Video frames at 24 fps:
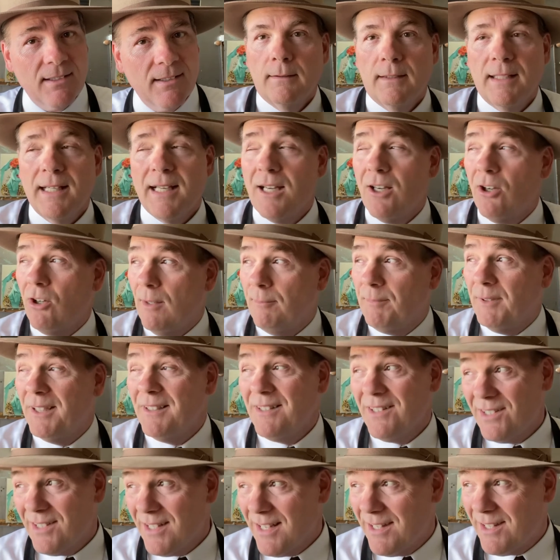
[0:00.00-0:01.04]
Now, I'm gonna
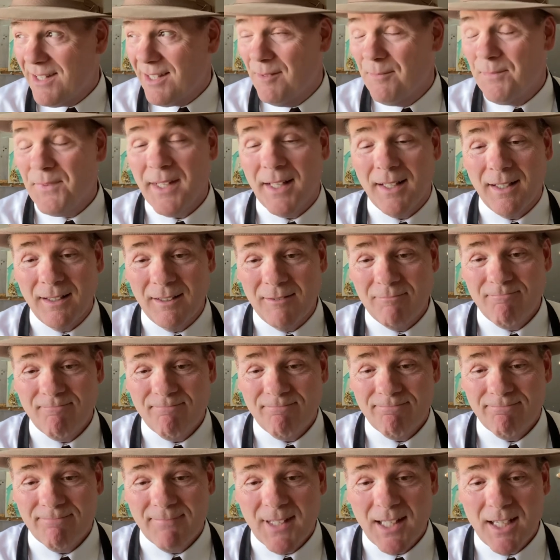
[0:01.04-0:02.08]
say something
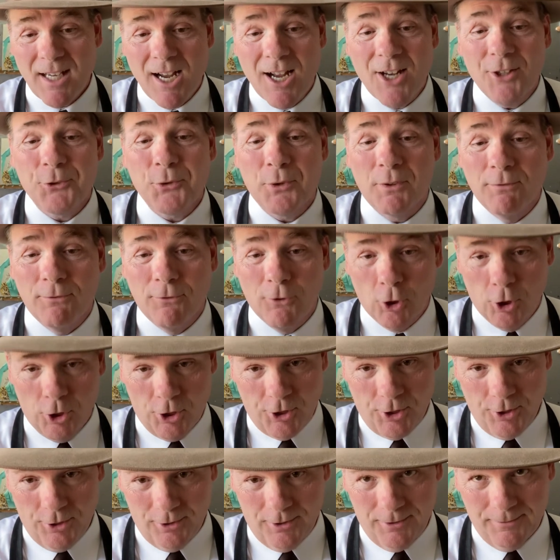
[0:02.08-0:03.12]

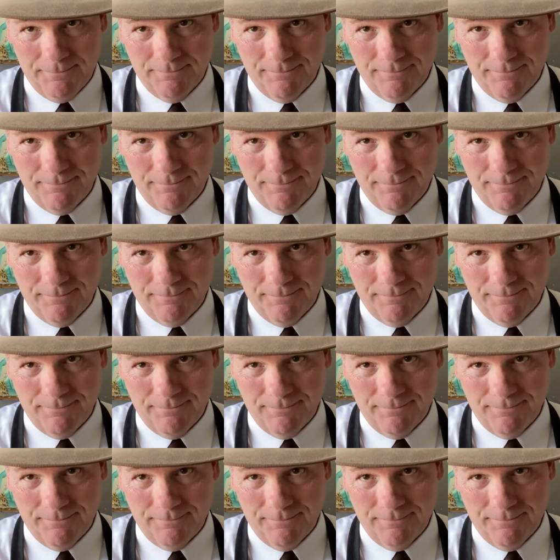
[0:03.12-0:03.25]
controversial,